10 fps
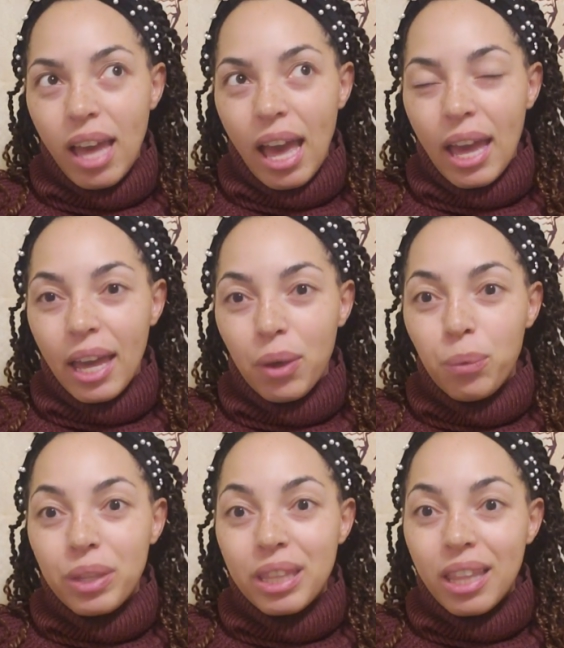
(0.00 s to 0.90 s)
I
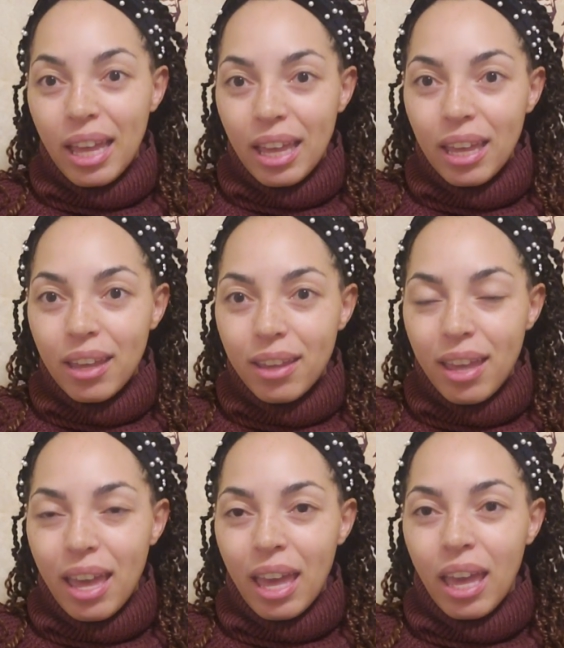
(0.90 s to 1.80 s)
would like
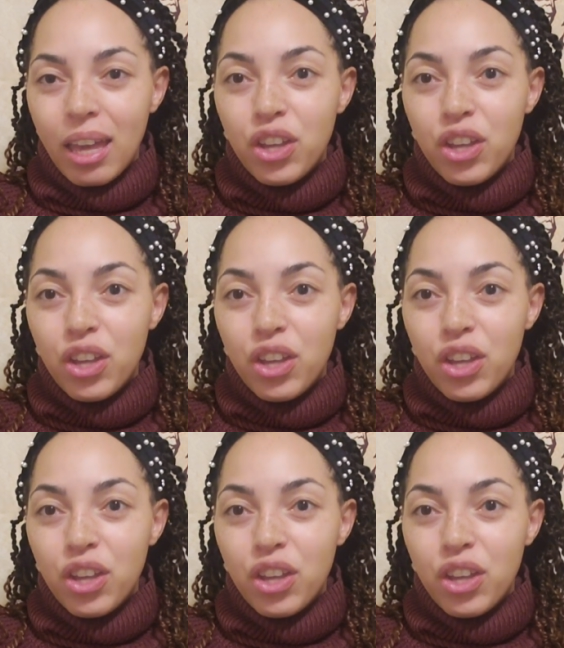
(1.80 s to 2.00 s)
a